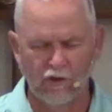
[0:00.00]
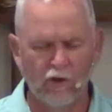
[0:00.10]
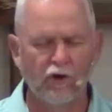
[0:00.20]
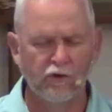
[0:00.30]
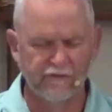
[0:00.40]

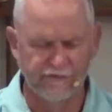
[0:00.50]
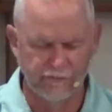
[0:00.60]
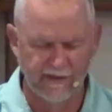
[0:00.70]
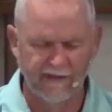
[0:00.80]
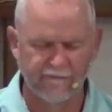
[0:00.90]
all that
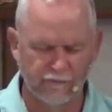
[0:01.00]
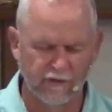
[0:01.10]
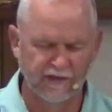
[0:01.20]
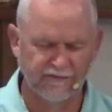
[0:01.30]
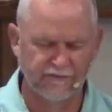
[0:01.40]
you have
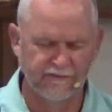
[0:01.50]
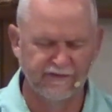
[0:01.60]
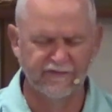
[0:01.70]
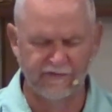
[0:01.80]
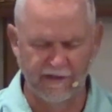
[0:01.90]
for us
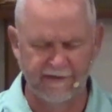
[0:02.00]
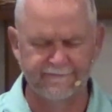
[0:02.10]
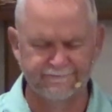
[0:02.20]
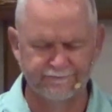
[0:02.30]
this day.